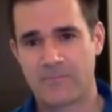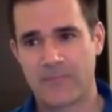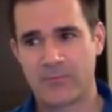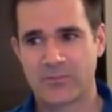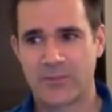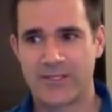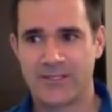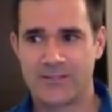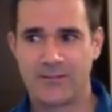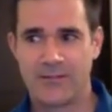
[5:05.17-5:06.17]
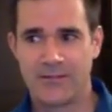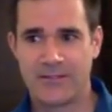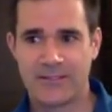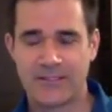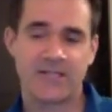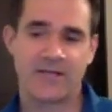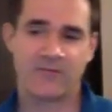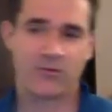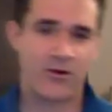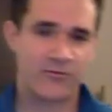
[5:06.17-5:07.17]
between elite
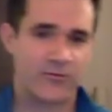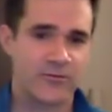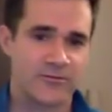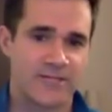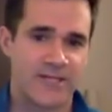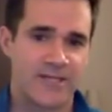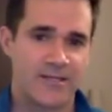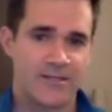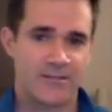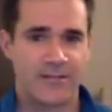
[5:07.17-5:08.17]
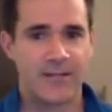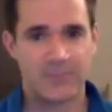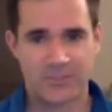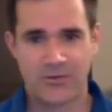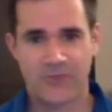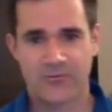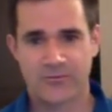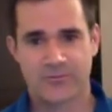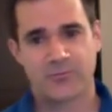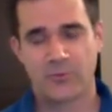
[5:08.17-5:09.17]
level golfers and amateur
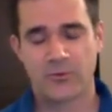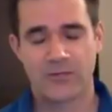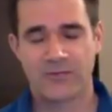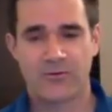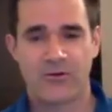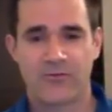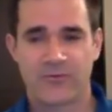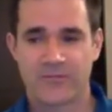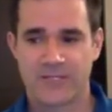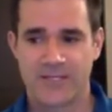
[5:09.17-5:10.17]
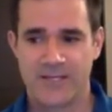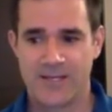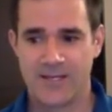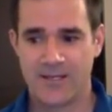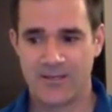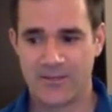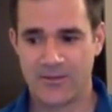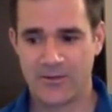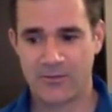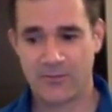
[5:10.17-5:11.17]
golfers, or poor level golfers.
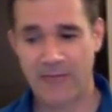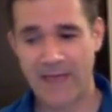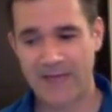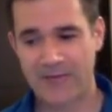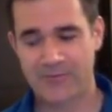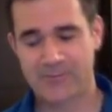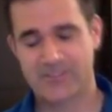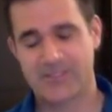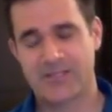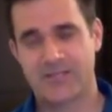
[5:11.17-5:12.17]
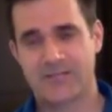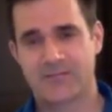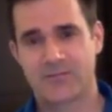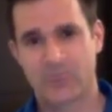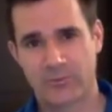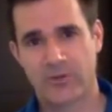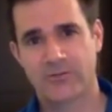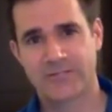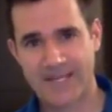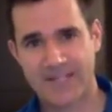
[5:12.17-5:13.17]
There are patterns that tour
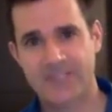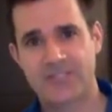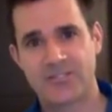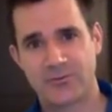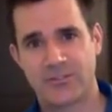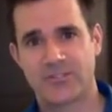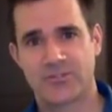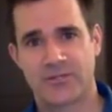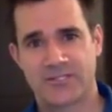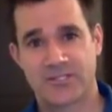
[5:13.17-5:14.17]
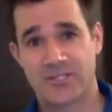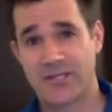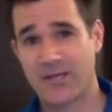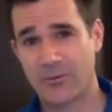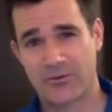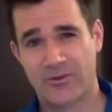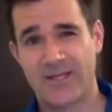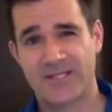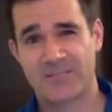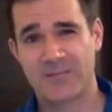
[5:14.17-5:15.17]
pros tend to do in transition to help
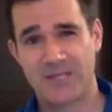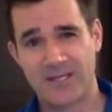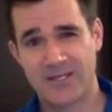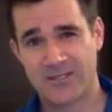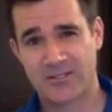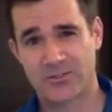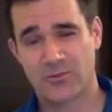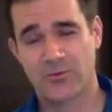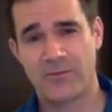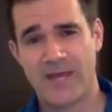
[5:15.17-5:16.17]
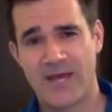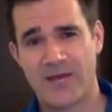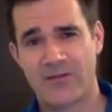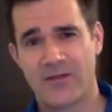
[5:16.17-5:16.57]
create speed and control the path.